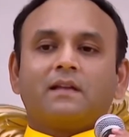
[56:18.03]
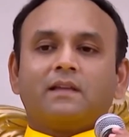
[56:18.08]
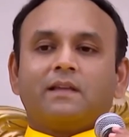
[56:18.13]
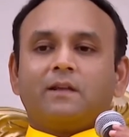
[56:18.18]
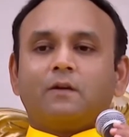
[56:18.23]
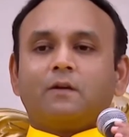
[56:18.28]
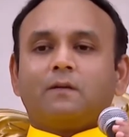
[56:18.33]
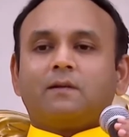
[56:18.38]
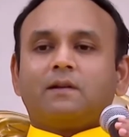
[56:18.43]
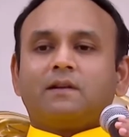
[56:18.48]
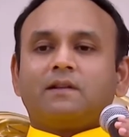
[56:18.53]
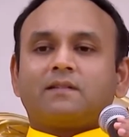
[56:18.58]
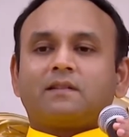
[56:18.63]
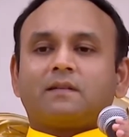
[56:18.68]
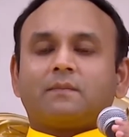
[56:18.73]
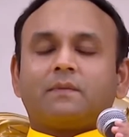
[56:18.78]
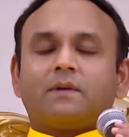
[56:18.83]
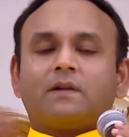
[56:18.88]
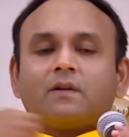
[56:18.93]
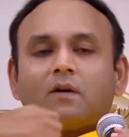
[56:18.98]
Ego will
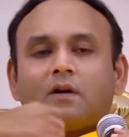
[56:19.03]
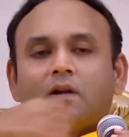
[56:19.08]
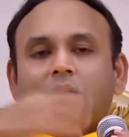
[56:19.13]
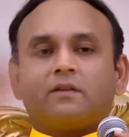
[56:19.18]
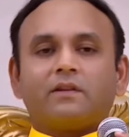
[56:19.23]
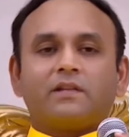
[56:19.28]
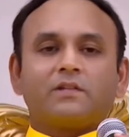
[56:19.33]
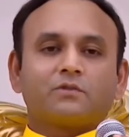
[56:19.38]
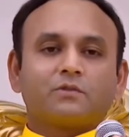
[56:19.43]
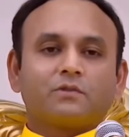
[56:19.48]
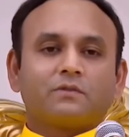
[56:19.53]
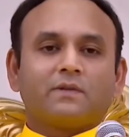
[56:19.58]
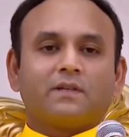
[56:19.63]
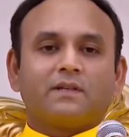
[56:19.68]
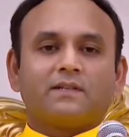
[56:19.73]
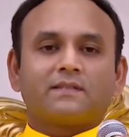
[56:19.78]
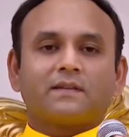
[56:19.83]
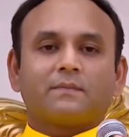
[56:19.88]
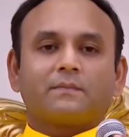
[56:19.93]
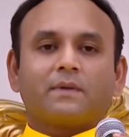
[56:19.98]
disappear. All your issues will
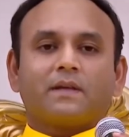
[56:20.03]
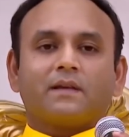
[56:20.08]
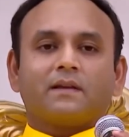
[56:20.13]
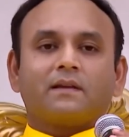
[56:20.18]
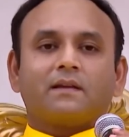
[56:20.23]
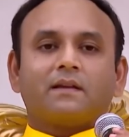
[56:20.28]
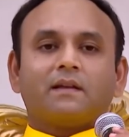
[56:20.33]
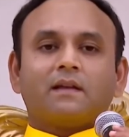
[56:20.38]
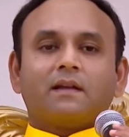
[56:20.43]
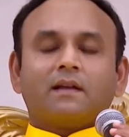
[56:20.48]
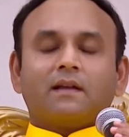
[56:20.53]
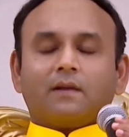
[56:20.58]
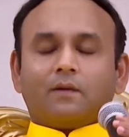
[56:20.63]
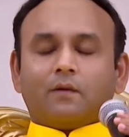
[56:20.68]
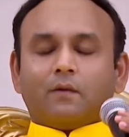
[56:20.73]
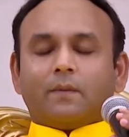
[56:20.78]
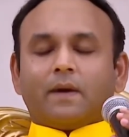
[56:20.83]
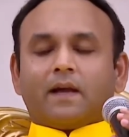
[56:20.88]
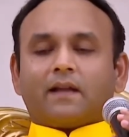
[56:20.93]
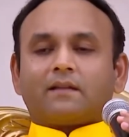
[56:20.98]
disappear.
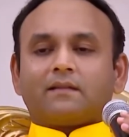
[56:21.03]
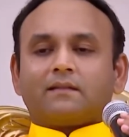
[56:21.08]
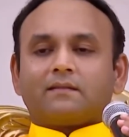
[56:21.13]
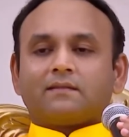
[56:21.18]
Go back.